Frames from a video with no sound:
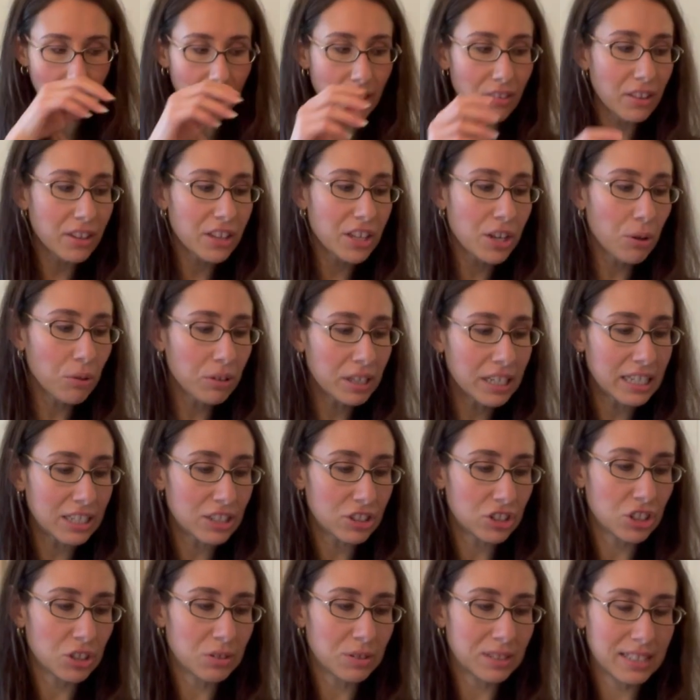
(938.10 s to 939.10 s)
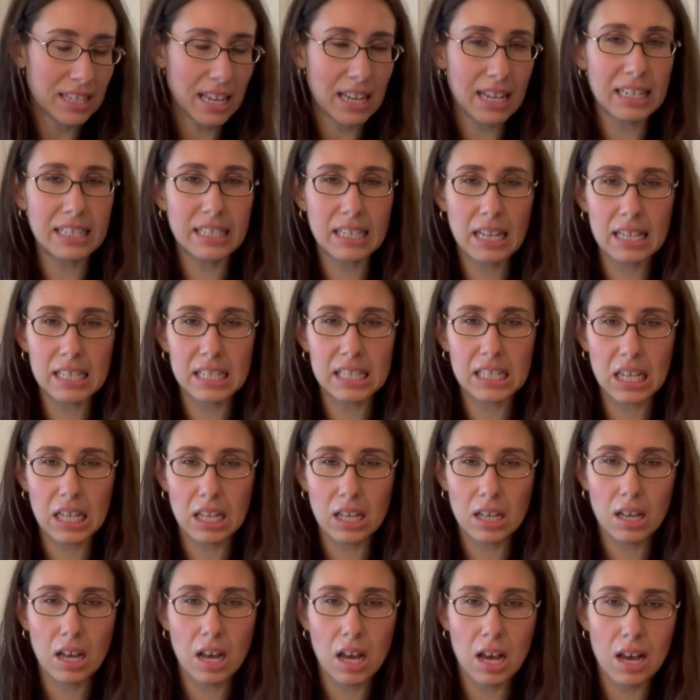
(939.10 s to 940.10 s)
The only issue is that it does
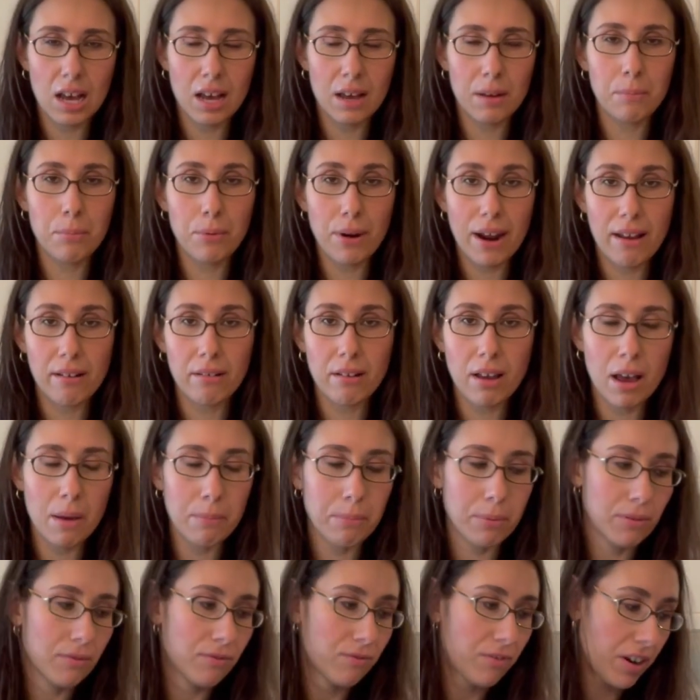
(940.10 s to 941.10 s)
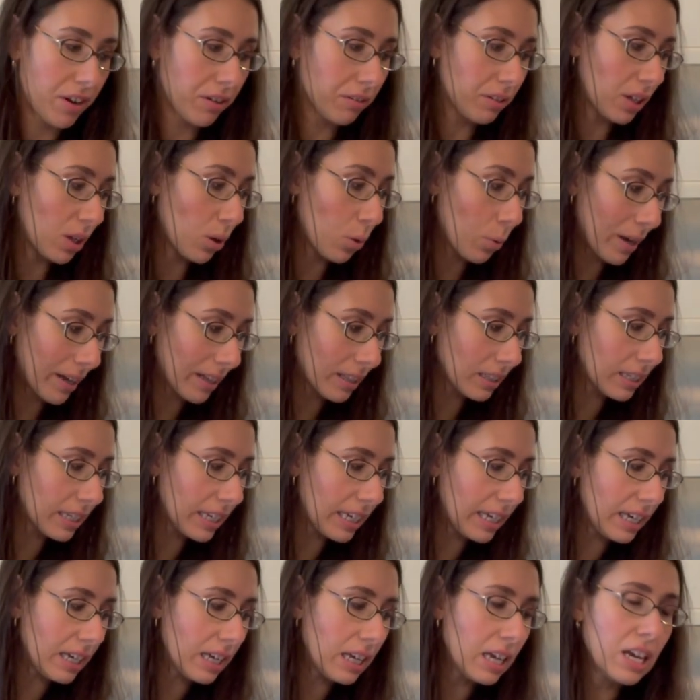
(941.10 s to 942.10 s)
brown up fairly
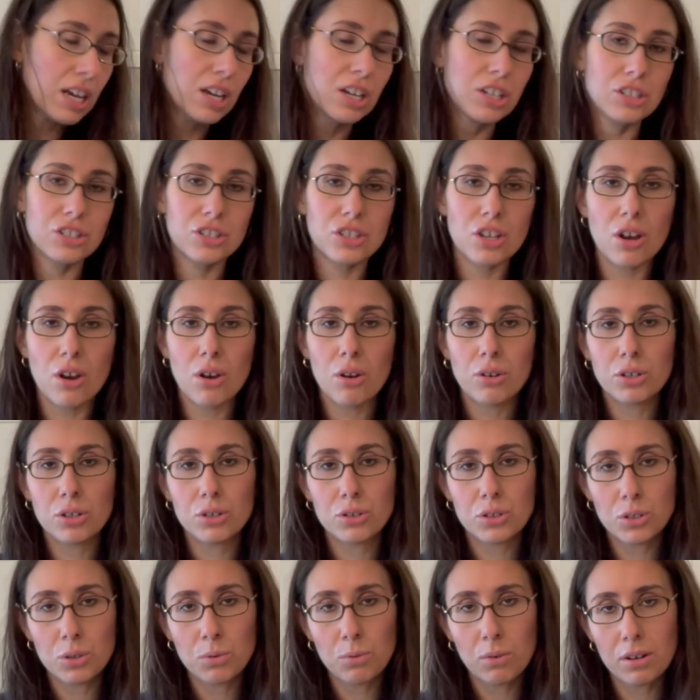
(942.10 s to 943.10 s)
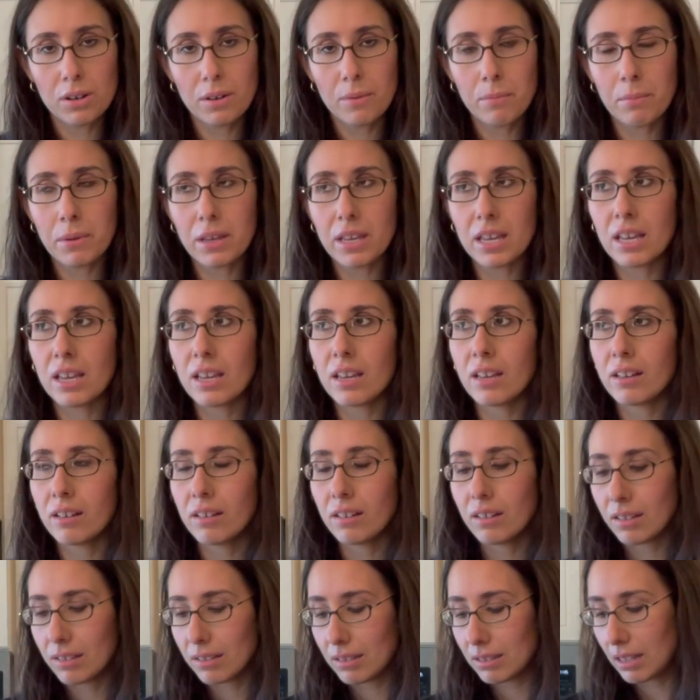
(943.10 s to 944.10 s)
quickly. So you do want to be
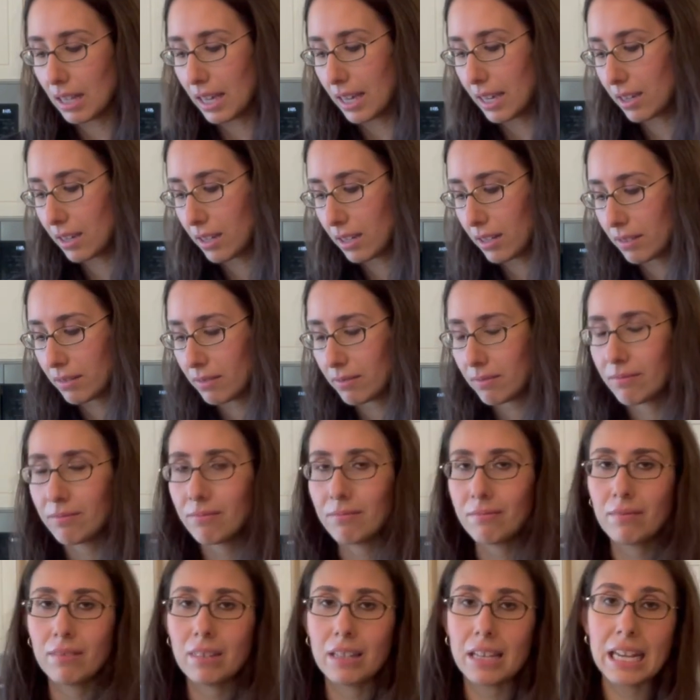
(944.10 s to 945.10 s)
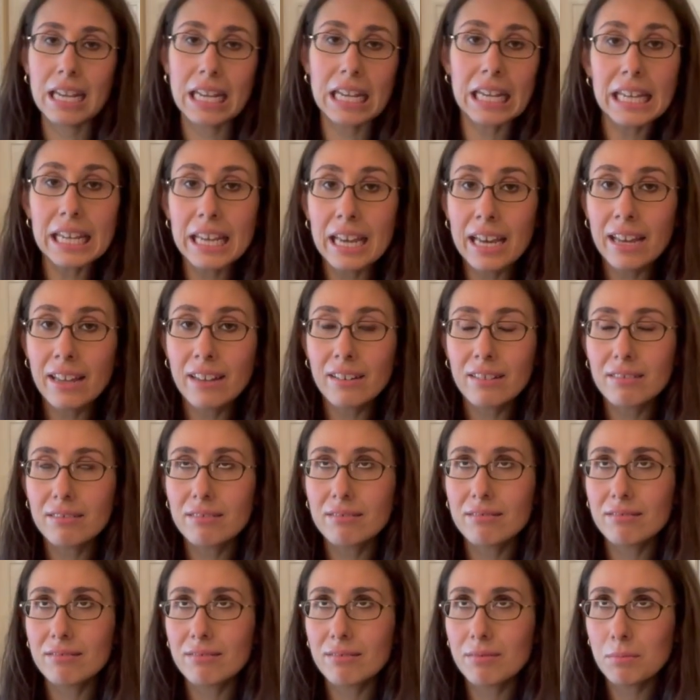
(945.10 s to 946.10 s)
like eating it
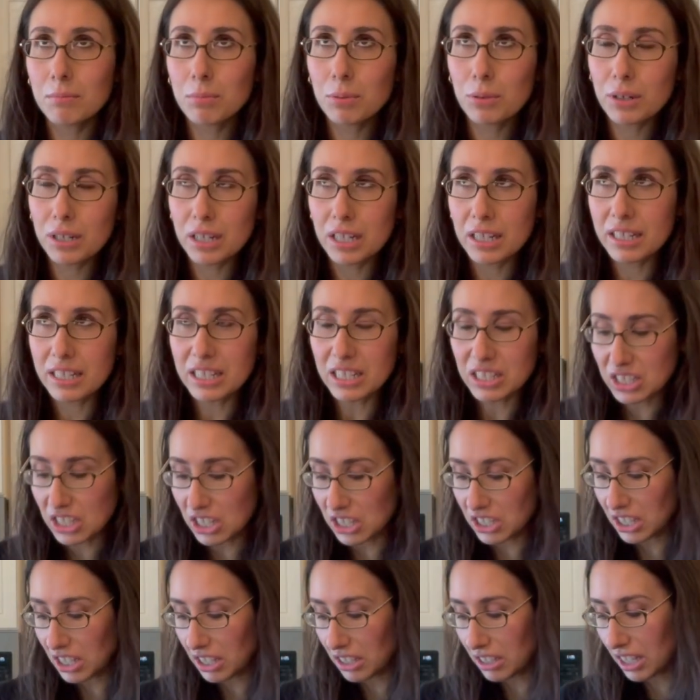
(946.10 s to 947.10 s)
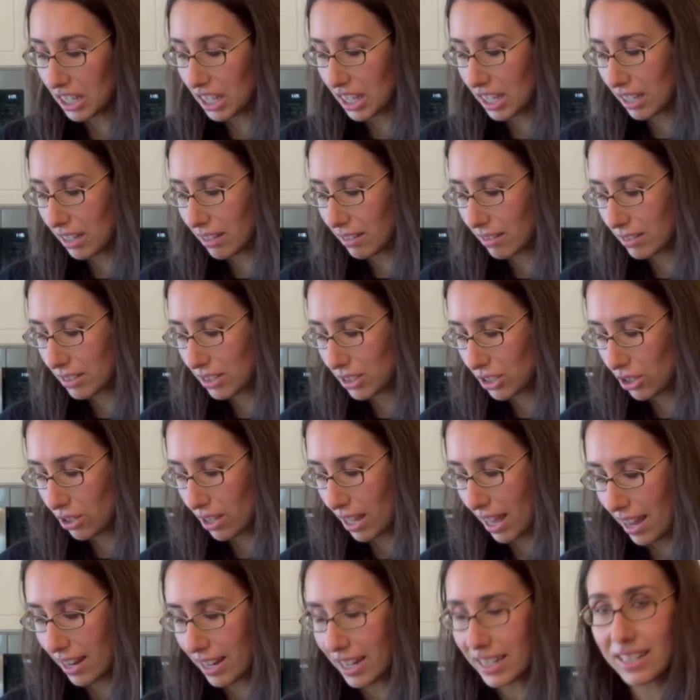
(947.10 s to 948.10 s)
pretty consistently so
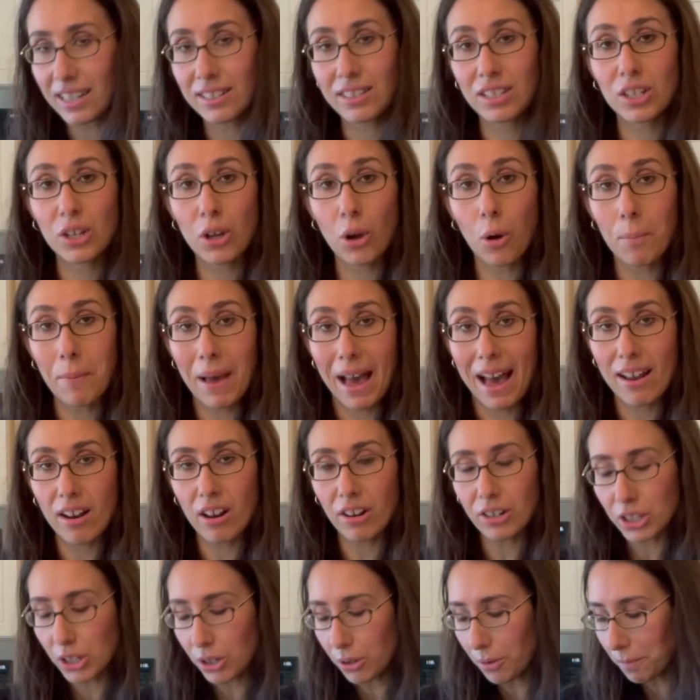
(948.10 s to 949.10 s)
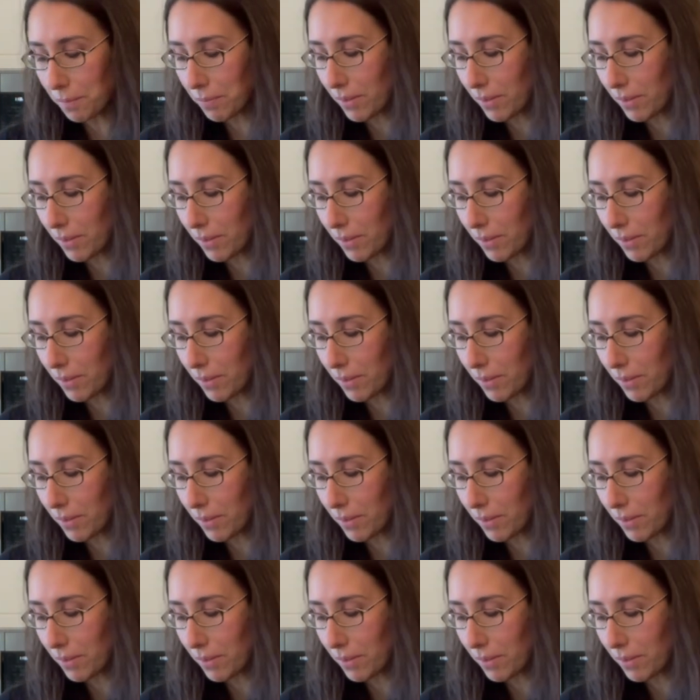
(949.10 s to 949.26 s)
that it doesn't go bad on you.